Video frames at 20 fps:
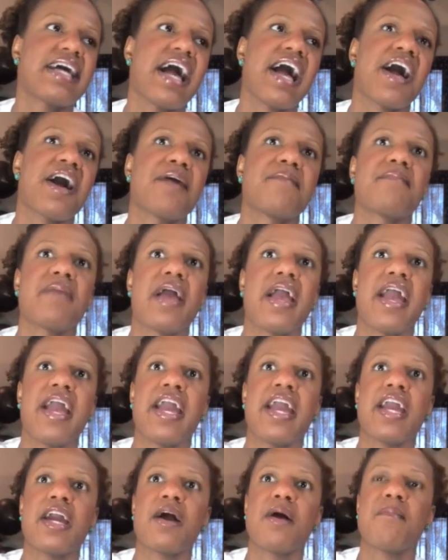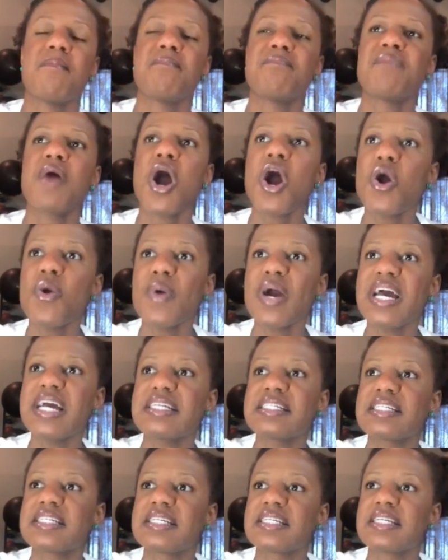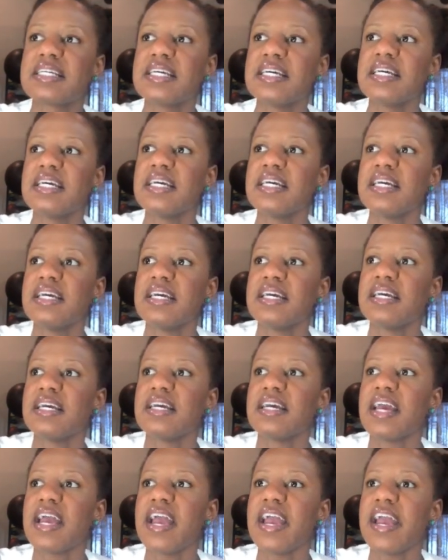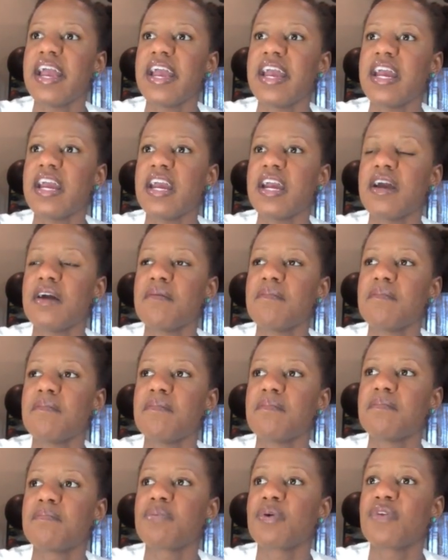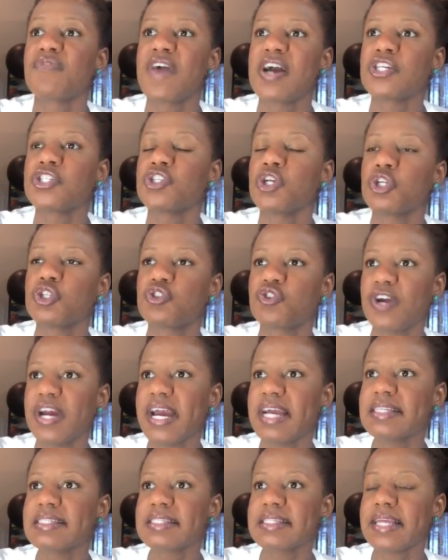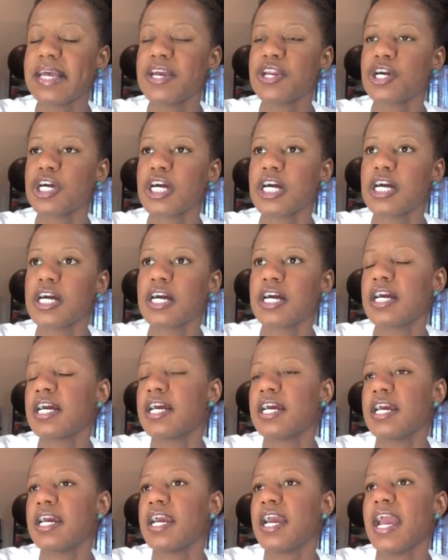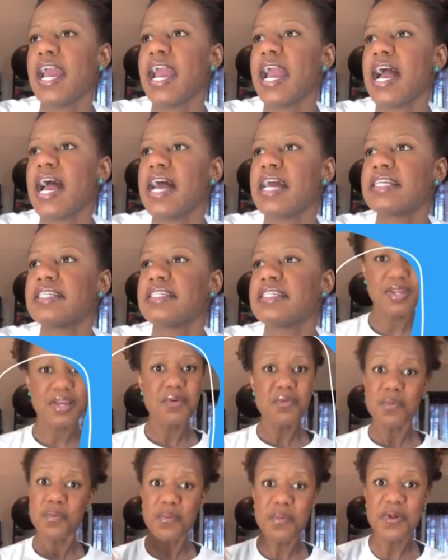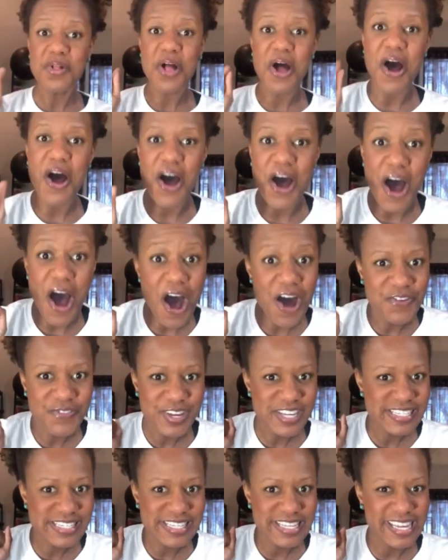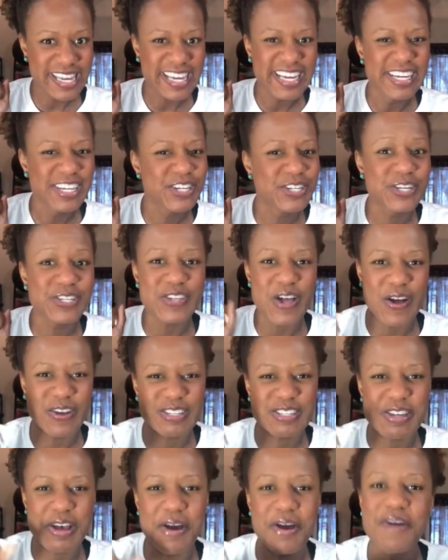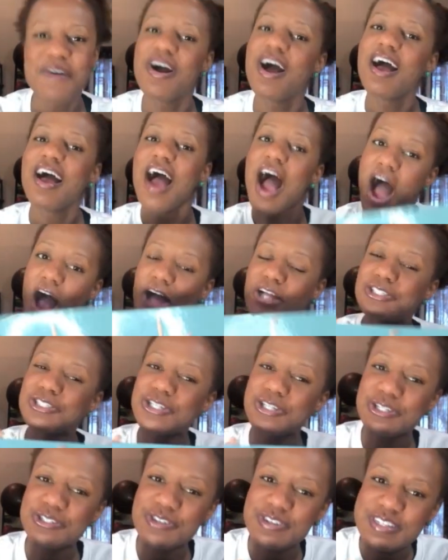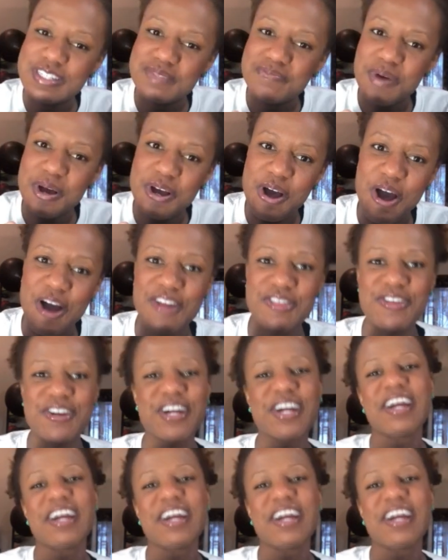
a poet, a professional translator, and well, obviously, she's also a children's book author.